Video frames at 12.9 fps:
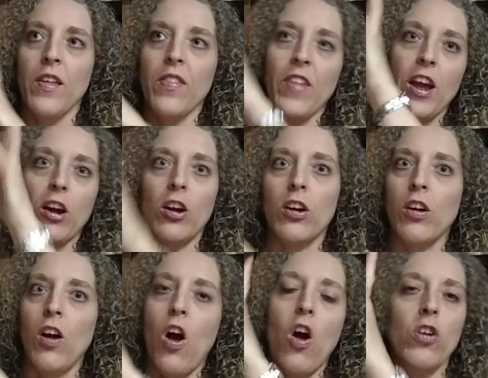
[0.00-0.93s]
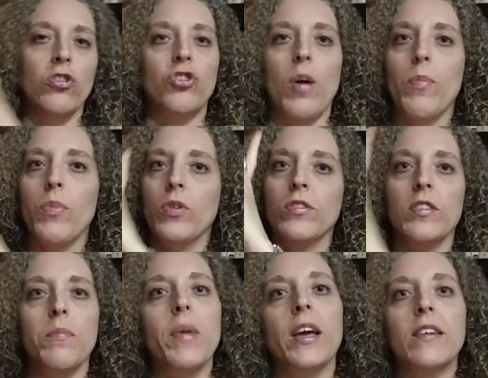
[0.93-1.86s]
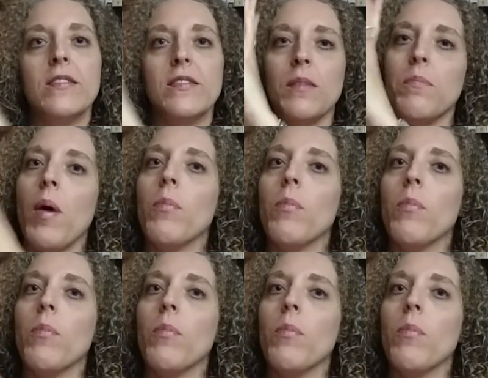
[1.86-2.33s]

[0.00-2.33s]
They're all jumbled and mixed and